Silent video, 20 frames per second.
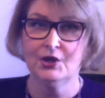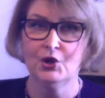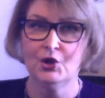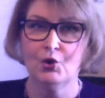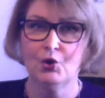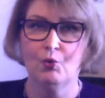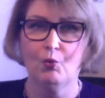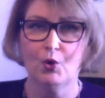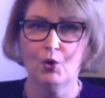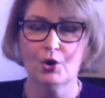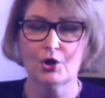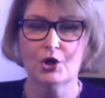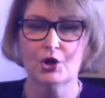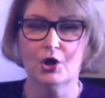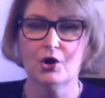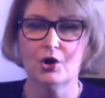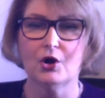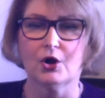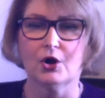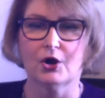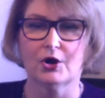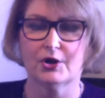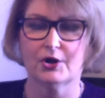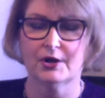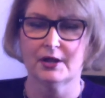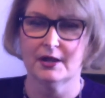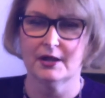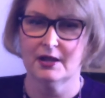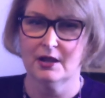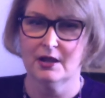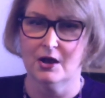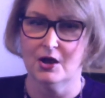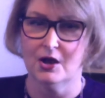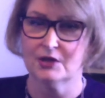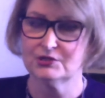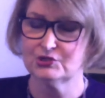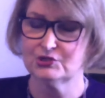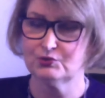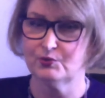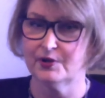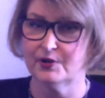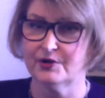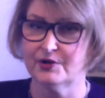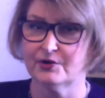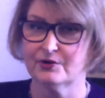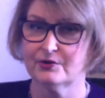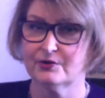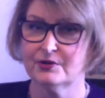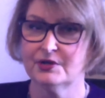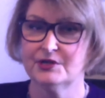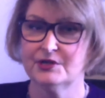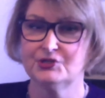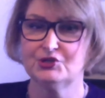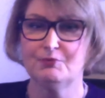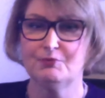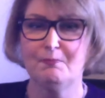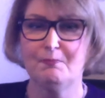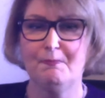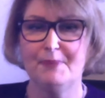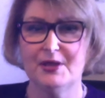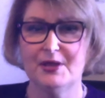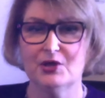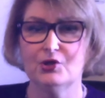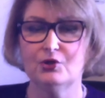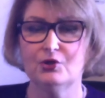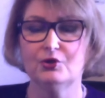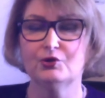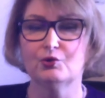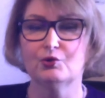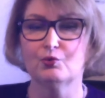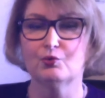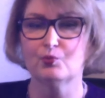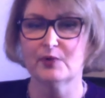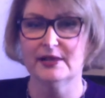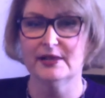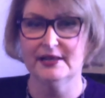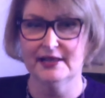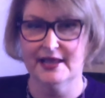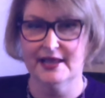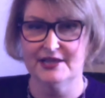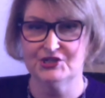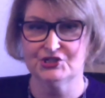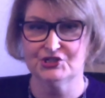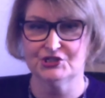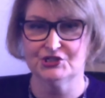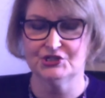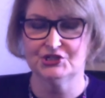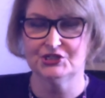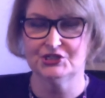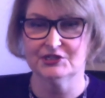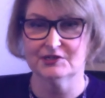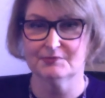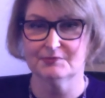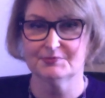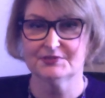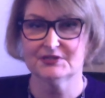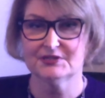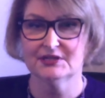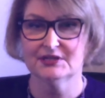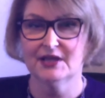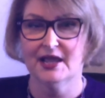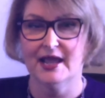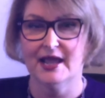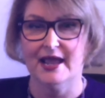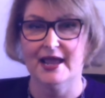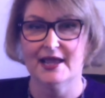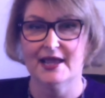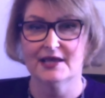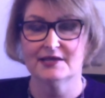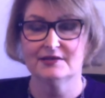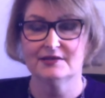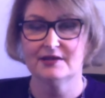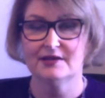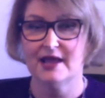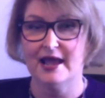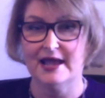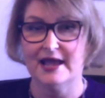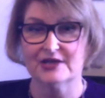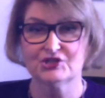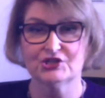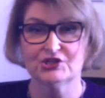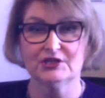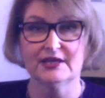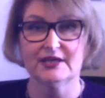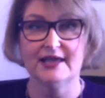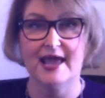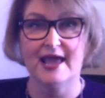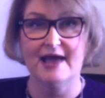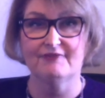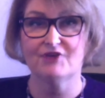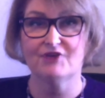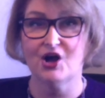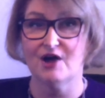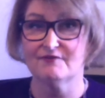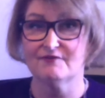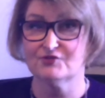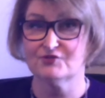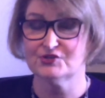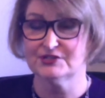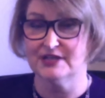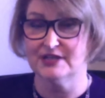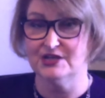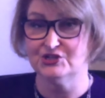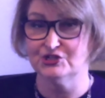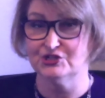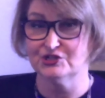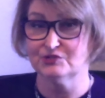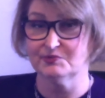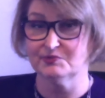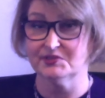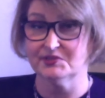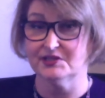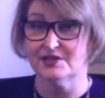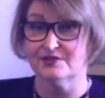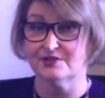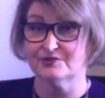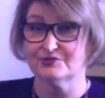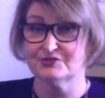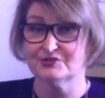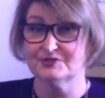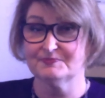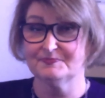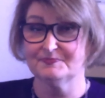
Work hard on Twitter to build relationships and actually have conversations with others.